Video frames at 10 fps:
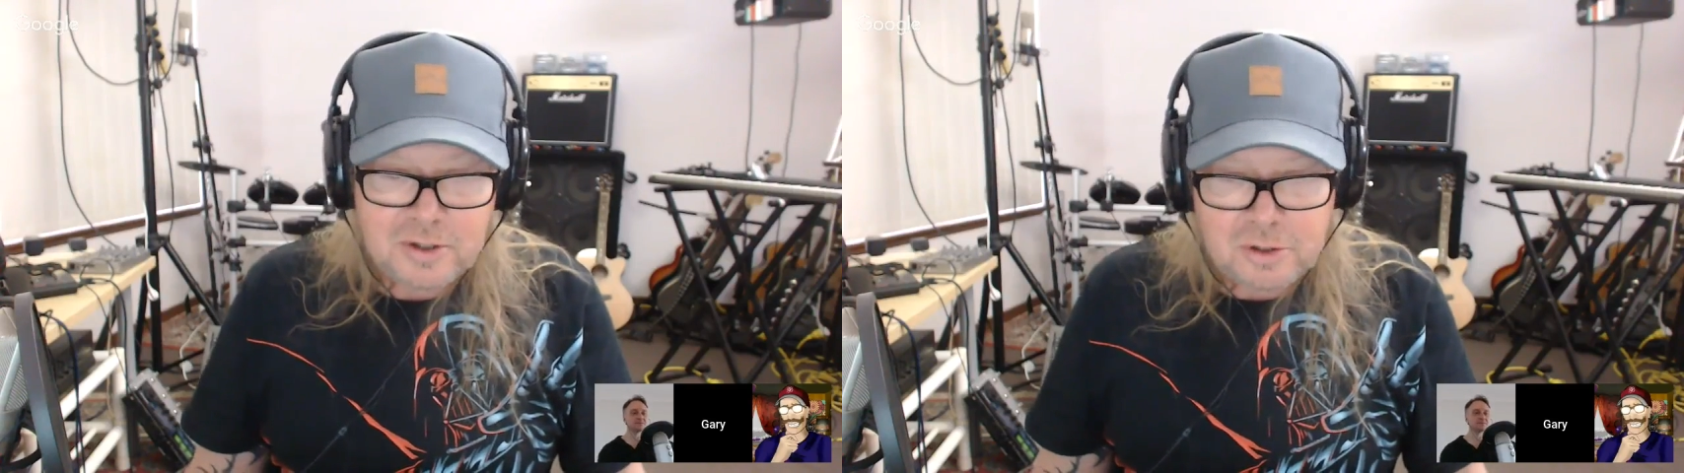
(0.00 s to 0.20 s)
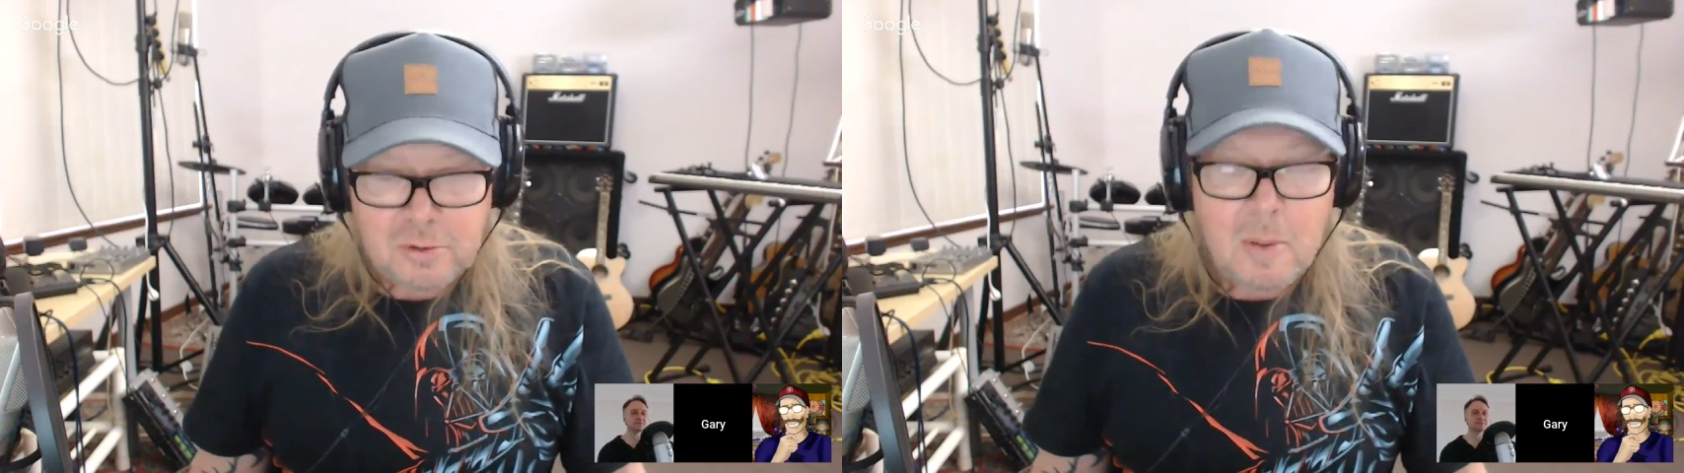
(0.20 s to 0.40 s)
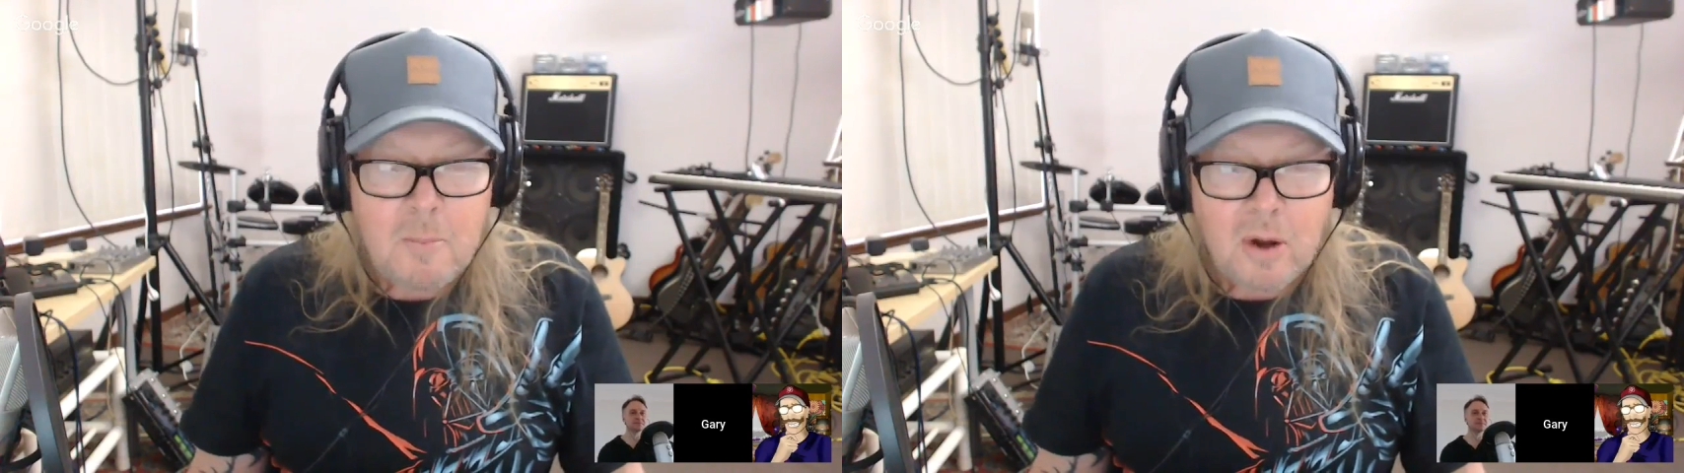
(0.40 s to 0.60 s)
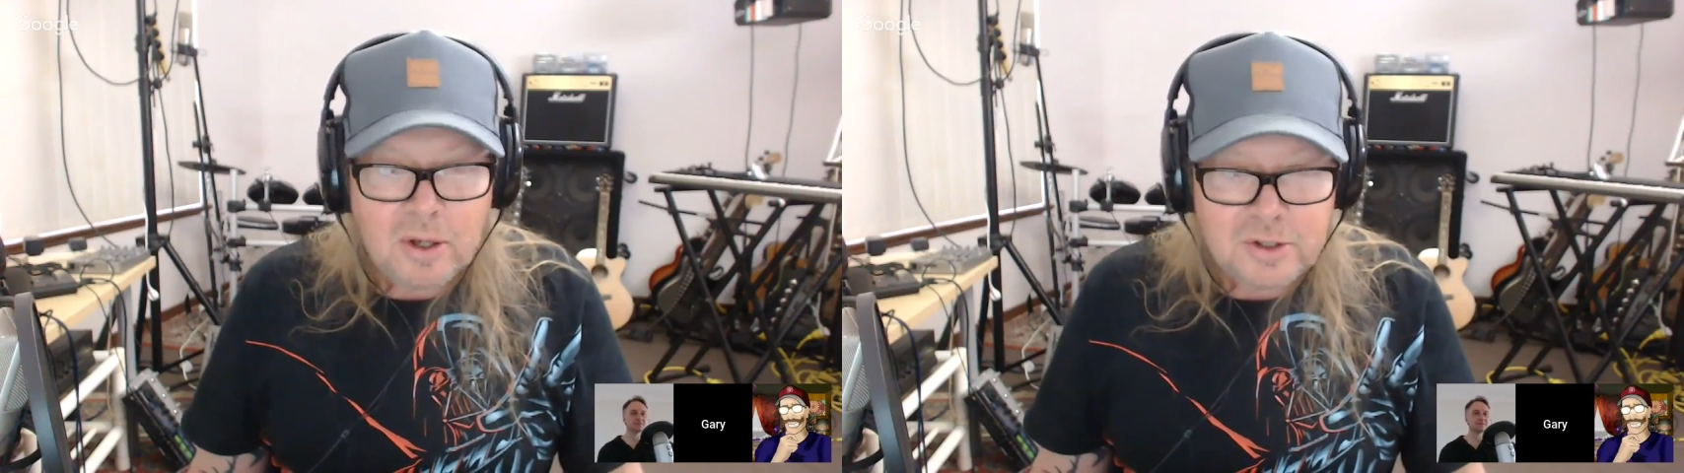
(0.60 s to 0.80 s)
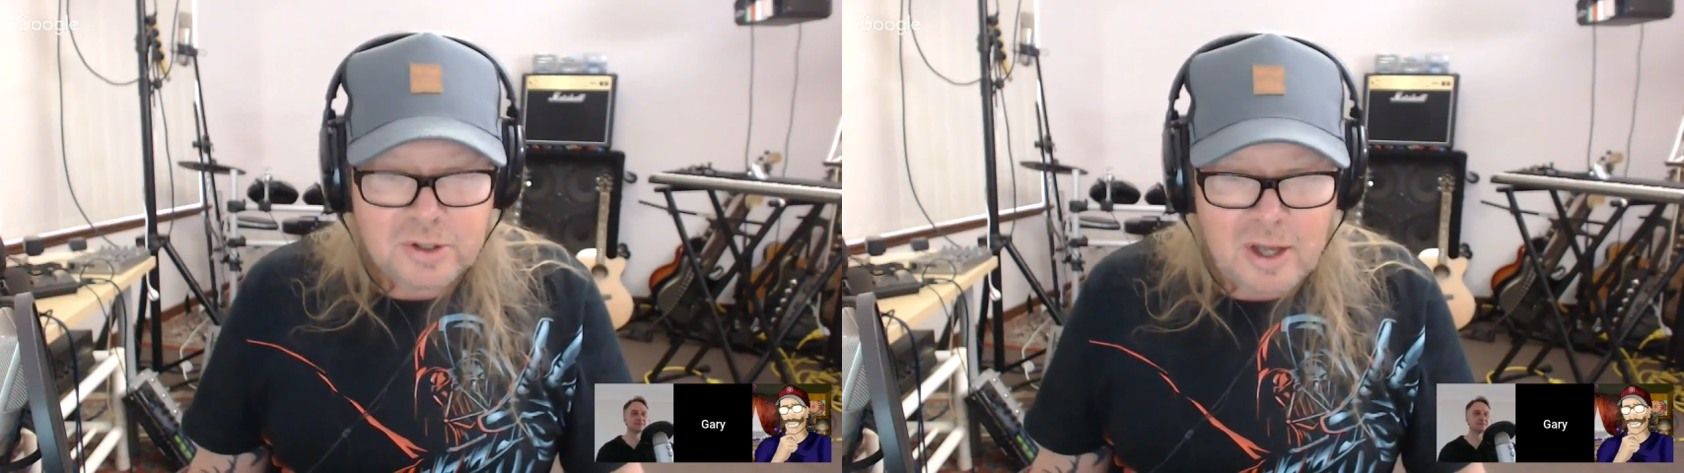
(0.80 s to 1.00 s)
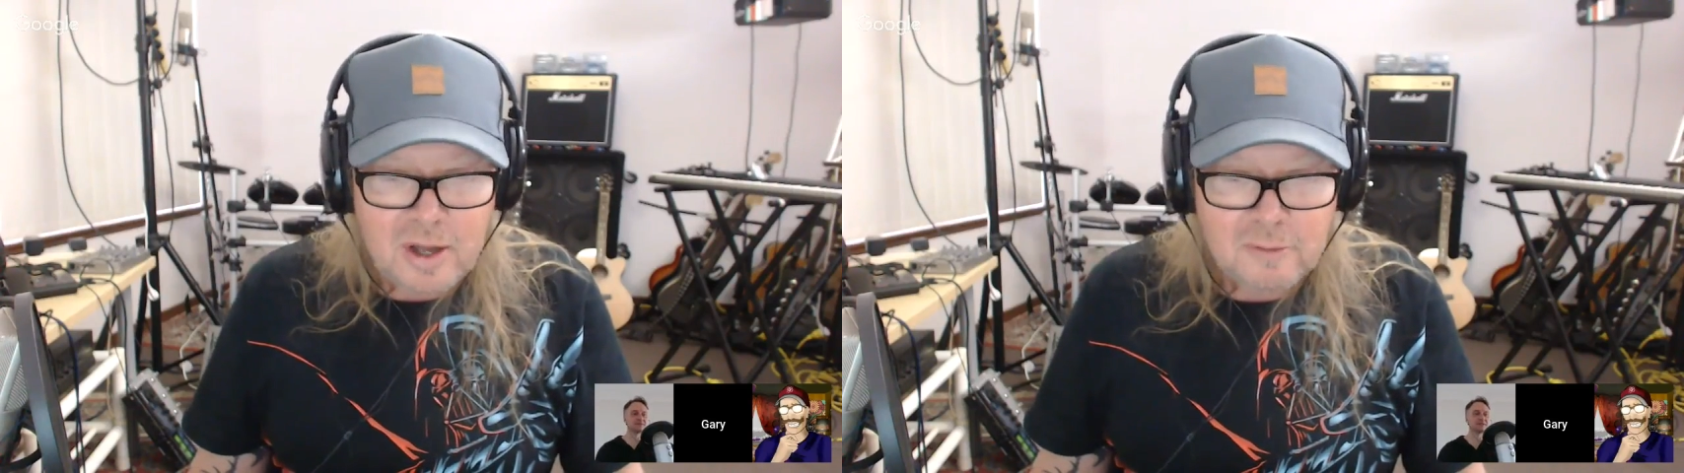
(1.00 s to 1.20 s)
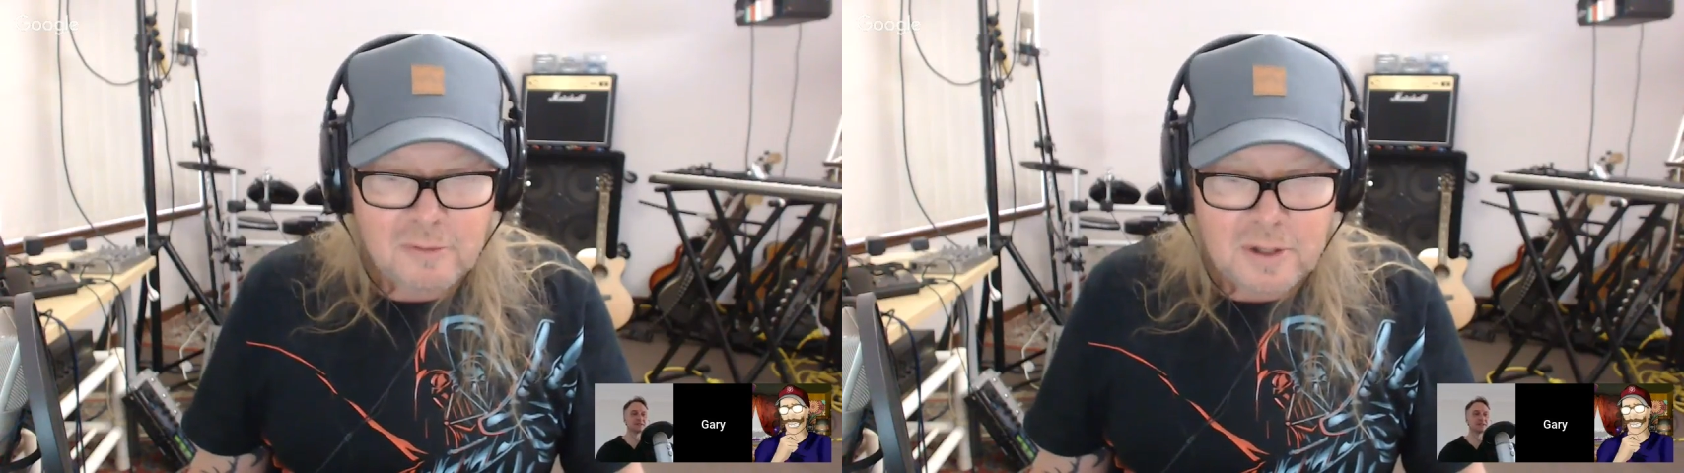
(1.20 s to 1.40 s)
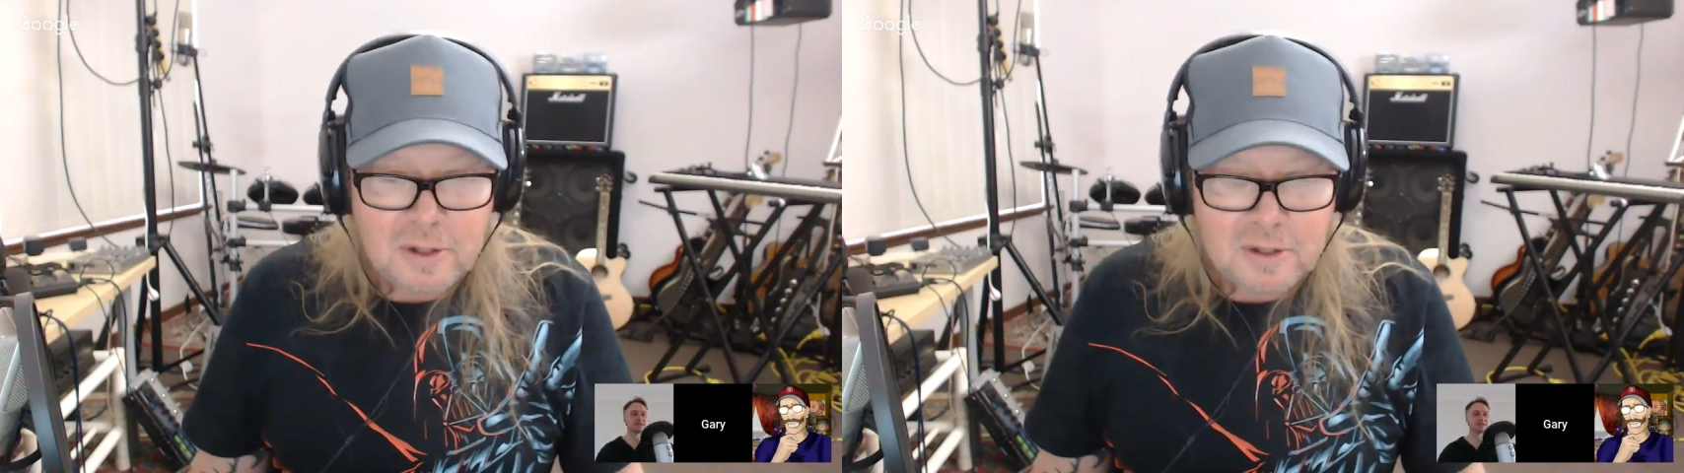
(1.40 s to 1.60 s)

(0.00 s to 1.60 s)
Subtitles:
to abolish slavery.